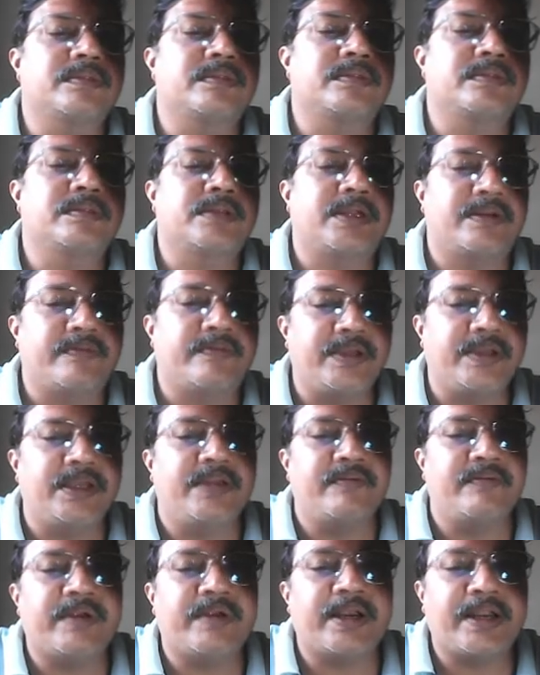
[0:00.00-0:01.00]
that we
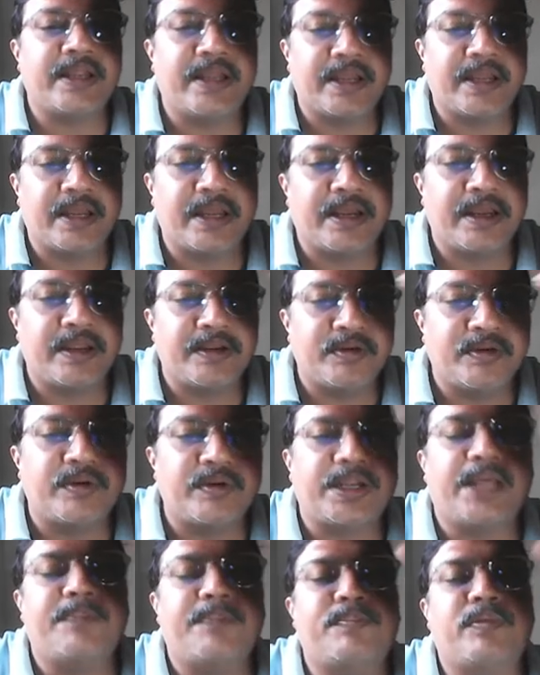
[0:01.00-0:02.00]
invent a
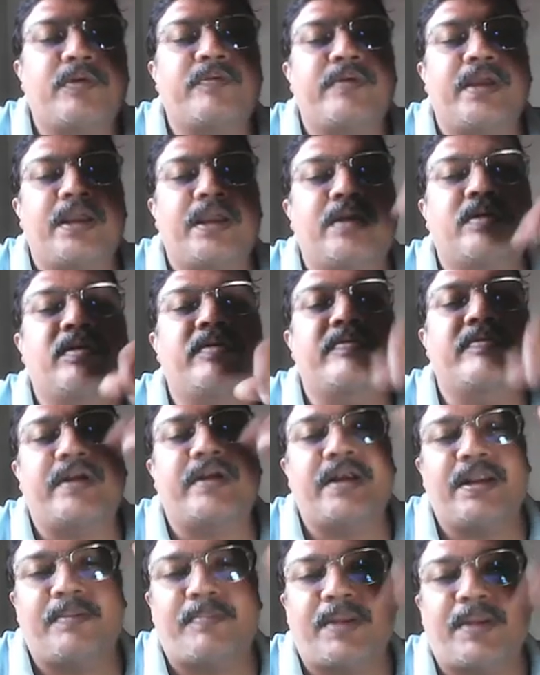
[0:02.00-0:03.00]
new type of
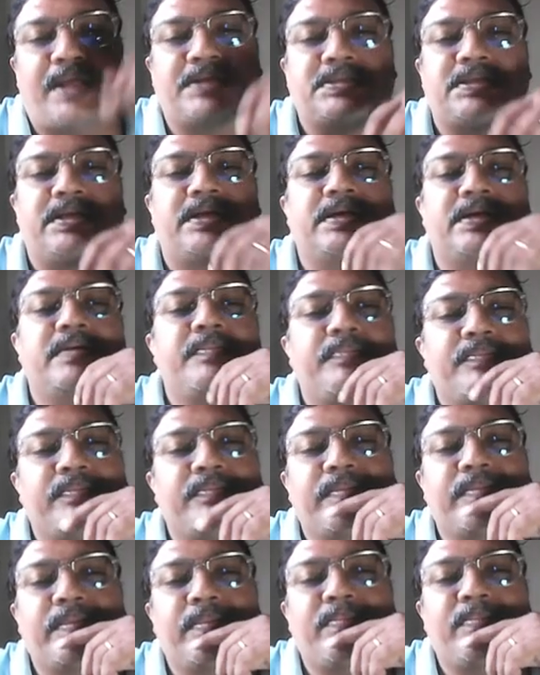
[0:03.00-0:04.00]
eco-friendly plastic.
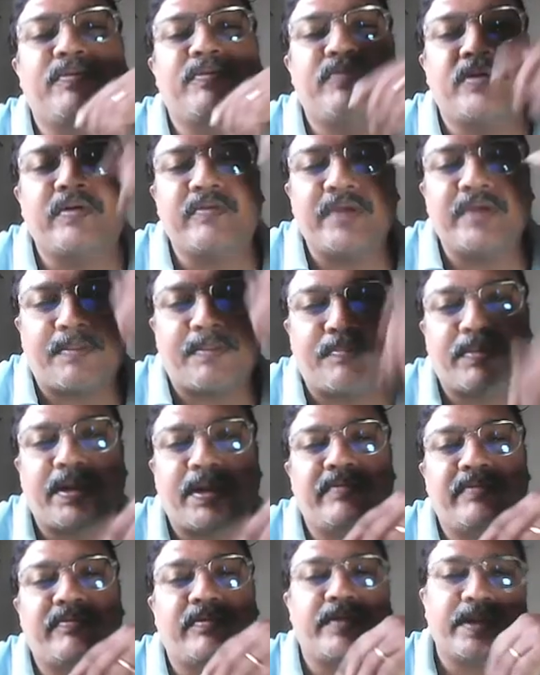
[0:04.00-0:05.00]
Before we
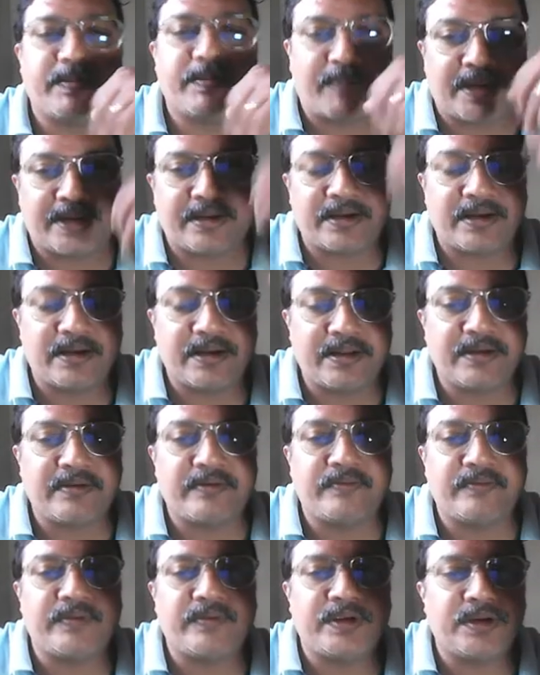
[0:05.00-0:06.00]
apply for a
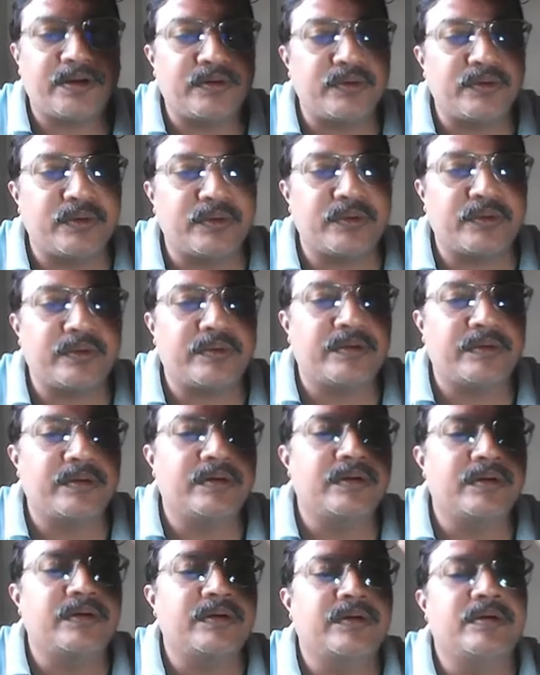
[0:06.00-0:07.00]
patent, we do
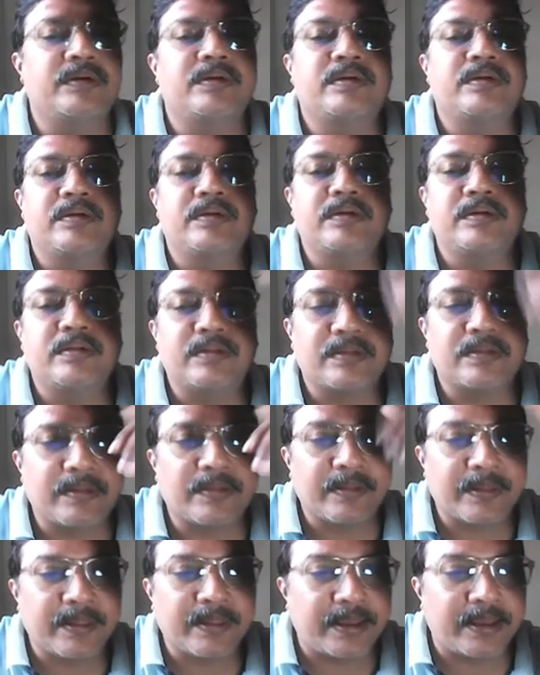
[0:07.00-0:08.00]

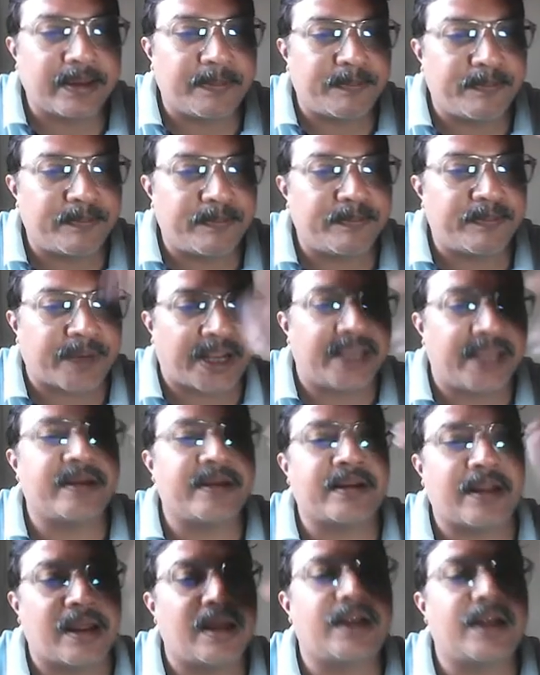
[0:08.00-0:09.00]
a
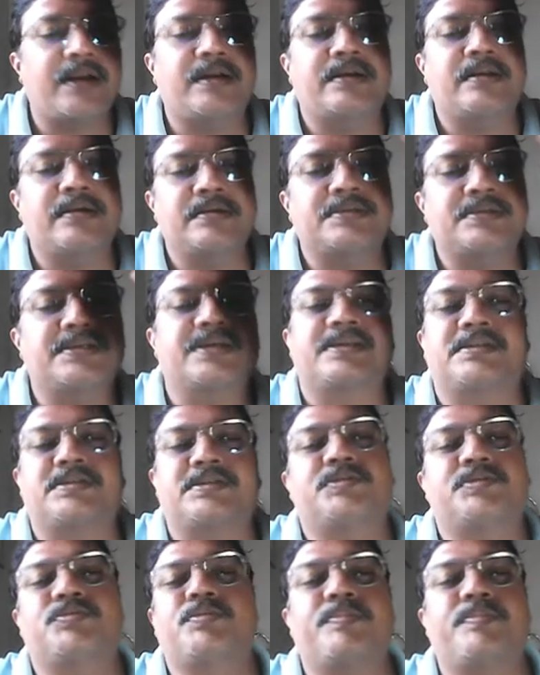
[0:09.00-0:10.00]
prior art
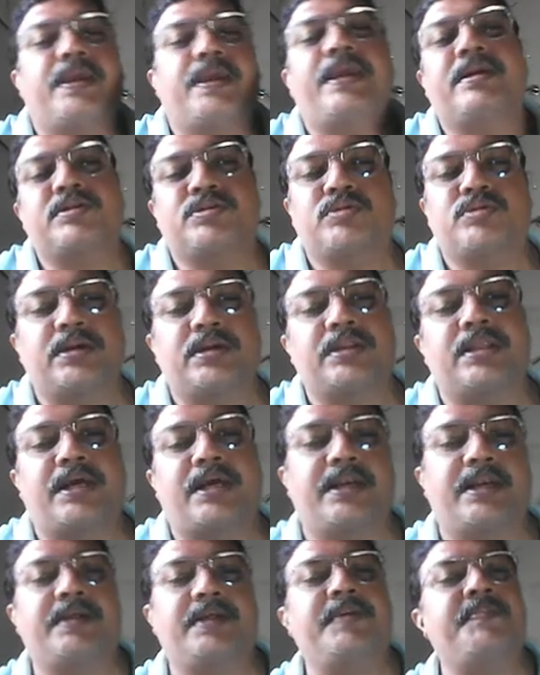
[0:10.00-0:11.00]
search to make sure
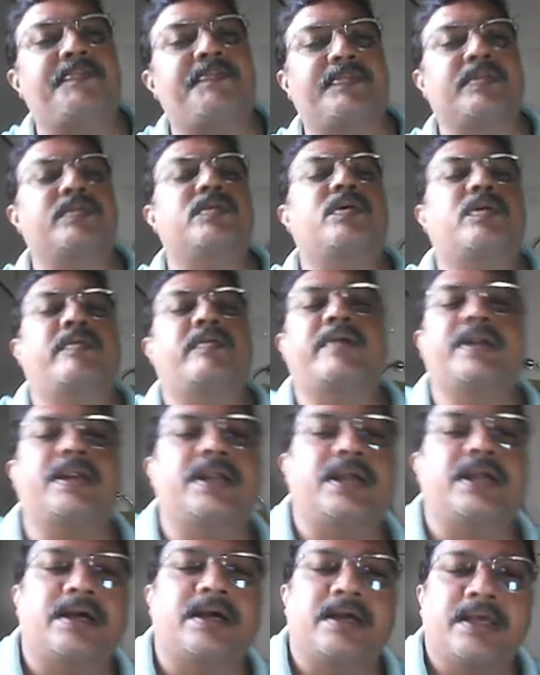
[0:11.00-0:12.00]
that no
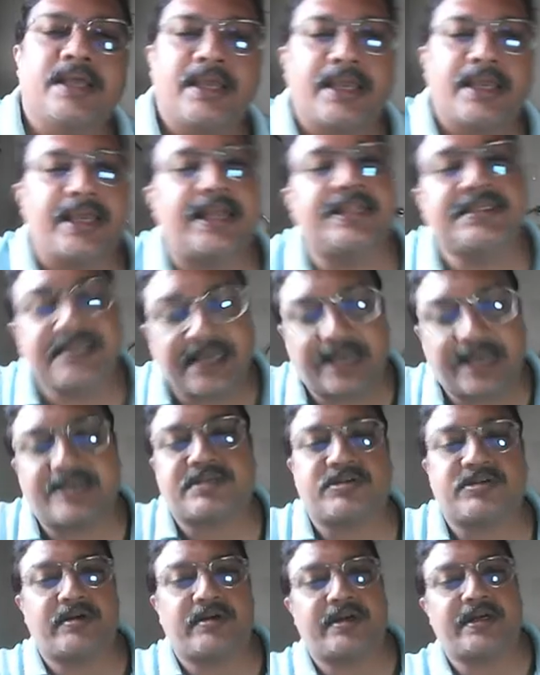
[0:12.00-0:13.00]
one else
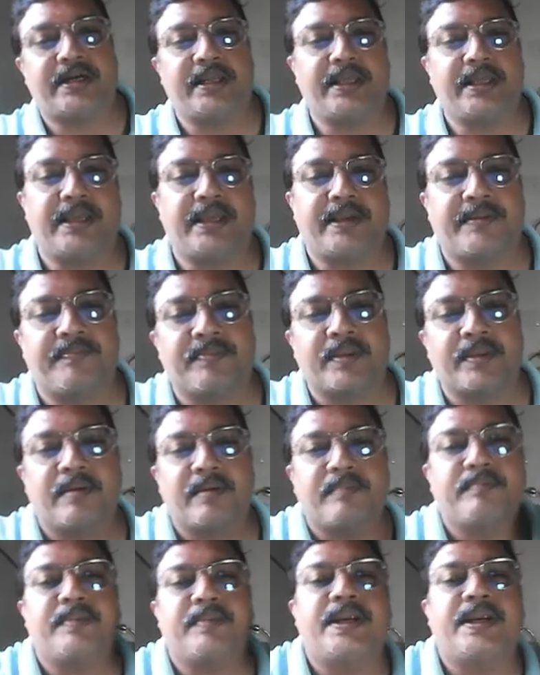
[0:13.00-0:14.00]
has already
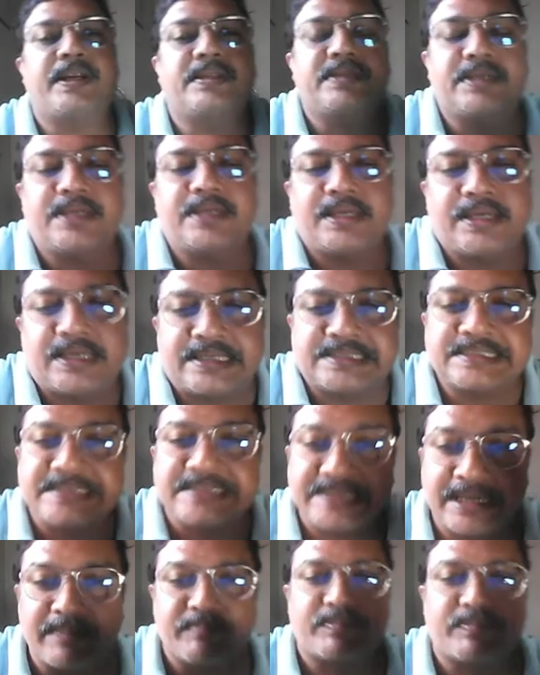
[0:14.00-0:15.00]
made the
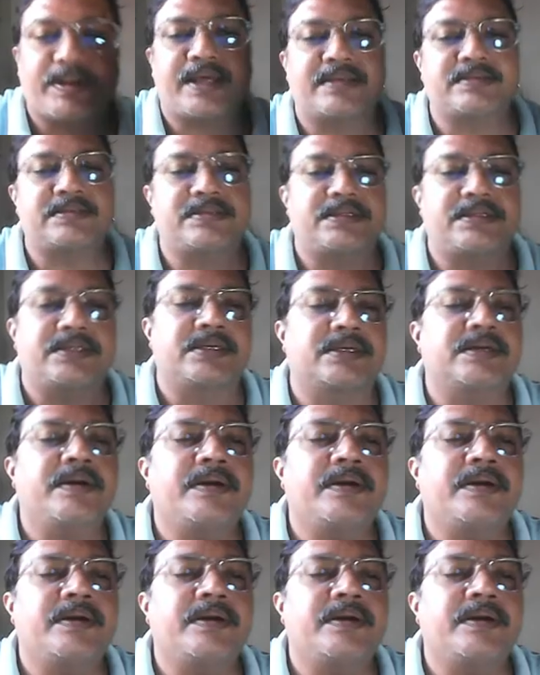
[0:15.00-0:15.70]
same plastic.